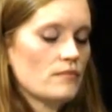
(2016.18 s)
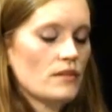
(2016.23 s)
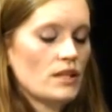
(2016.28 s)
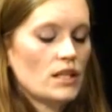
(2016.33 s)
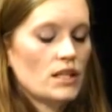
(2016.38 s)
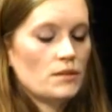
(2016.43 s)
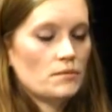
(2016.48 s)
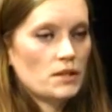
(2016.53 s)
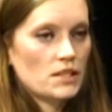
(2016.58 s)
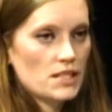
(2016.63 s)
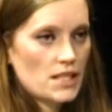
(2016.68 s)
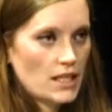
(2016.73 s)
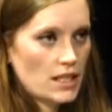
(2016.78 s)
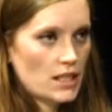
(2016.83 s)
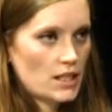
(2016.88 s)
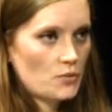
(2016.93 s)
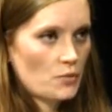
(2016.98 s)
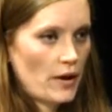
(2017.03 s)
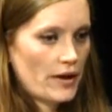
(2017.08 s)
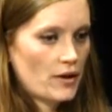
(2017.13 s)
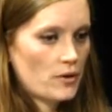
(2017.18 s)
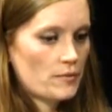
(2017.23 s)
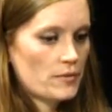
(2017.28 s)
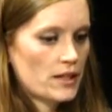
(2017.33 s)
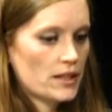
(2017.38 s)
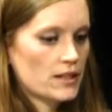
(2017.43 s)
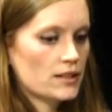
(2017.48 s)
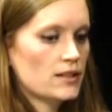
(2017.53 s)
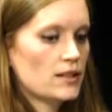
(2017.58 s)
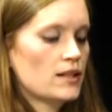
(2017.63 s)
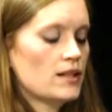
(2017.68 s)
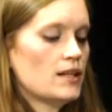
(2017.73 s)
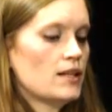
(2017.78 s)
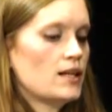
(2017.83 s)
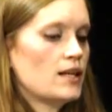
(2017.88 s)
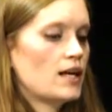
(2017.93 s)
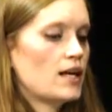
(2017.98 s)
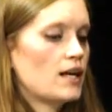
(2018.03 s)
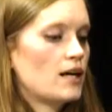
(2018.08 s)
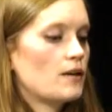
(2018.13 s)
in Montana and Wyoming,
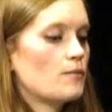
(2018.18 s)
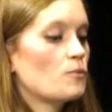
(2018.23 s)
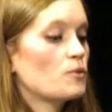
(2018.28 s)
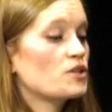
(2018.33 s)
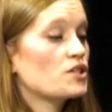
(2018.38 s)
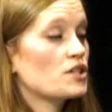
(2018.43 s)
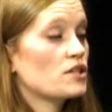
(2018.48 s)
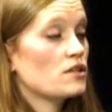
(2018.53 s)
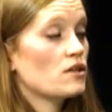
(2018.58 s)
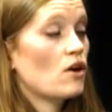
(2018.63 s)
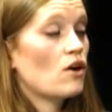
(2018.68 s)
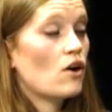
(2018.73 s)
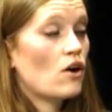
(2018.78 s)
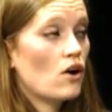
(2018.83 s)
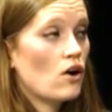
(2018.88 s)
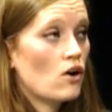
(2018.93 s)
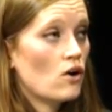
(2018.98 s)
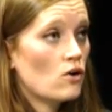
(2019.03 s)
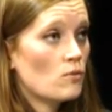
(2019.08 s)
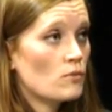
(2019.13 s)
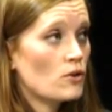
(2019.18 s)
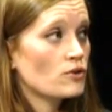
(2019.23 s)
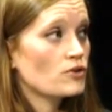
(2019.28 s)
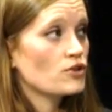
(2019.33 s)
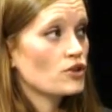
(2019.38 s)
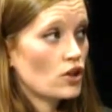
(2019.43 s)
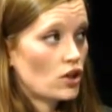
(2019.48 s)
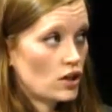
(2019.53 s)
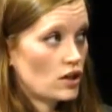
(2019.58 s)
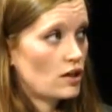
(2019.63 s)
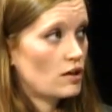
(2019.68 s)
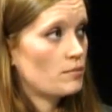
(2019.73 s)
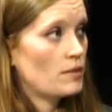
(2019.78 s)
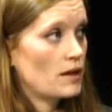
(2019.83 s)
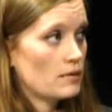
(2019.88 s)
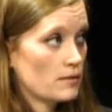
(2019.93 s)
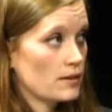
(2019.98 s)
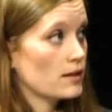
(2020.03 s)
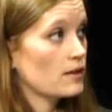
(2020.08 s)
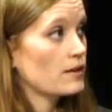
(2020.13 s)
uh, which is almost all
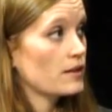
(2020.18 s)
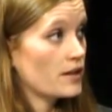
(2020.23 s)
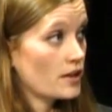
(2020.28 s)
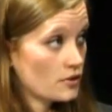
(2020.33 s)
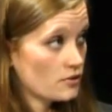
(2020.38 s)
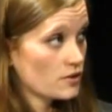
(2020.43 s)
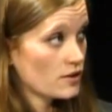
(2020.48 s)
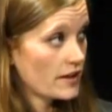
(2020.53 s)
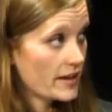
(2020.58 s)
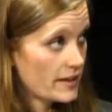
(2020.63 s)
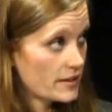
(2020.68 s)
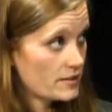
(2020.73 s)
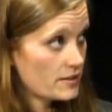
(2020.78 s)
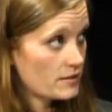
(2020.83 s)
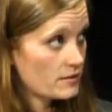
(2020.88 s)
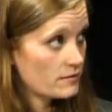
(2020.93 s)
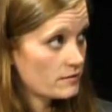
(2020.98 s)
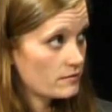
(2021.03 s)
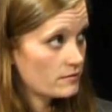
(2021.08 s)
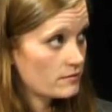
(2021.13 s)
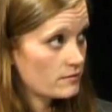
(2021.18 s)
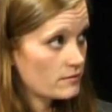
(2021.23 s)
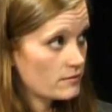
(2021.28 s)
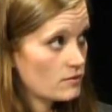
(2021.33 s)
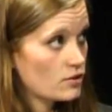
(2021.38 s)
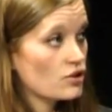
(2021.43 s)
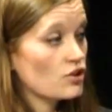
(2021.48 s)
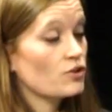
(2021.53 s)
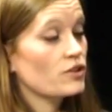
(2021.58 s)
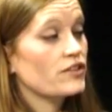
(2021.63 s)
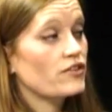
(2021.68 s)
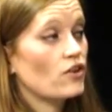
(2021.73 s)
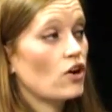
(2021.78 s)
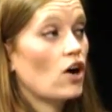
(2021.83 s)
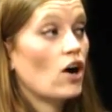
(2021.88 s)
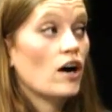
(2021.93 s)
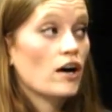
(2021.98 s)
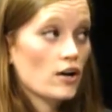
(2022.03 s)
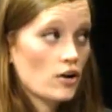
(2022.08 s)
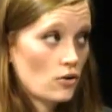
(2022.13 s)
publicly owned land. So it's
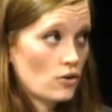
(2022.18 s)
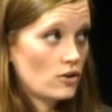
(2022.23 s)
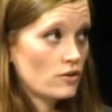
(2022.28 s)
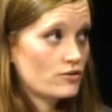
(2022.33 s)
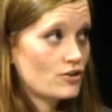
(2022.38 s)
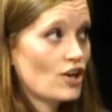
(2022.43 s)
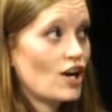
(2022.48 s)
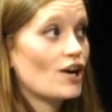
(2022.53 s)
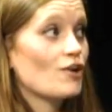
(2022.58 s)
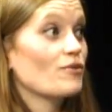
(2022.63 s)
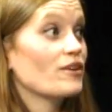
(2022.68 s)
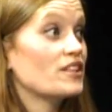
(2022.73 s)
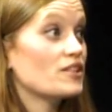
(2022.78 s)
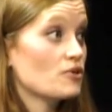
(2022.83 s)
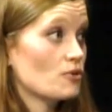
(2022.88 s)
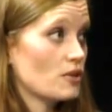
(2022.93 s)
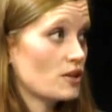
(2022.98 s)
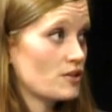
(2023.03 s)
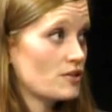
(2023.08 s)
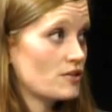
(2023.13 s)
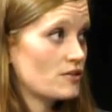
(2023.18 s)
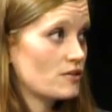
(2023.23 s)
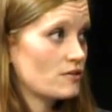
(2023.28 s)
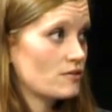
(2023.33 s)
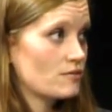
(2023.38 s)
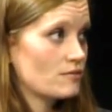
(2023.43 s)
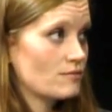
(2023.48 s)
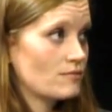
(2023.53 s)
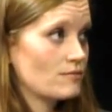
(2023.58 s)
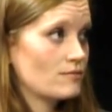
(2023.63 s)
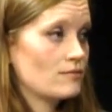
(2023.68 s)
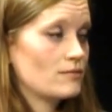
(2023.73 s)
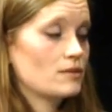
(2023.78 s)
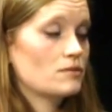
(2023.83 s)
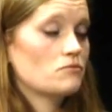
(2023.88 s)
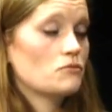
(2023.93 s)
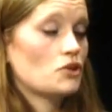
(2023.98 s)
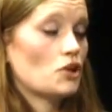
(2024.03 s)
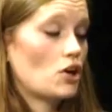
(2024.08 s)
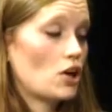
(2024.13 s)
our coal, it's our resource,
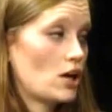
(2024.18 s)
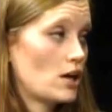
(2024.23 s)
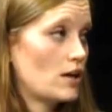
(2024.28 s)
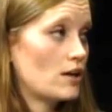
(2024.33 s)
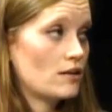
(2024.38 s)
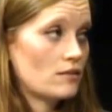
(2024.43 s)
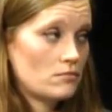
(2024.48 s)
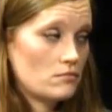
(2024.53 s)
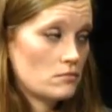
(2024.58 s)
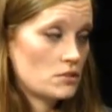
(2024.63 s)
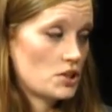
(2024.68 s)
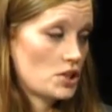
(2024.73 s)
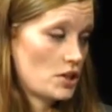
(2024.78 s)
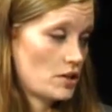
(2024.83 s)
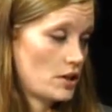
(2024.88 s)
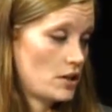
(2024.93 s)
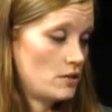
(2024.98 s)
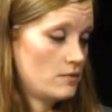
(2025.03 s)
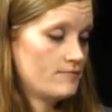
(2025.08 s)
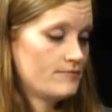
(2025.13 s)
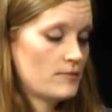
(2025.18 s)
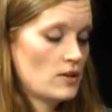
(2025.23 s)
it's our material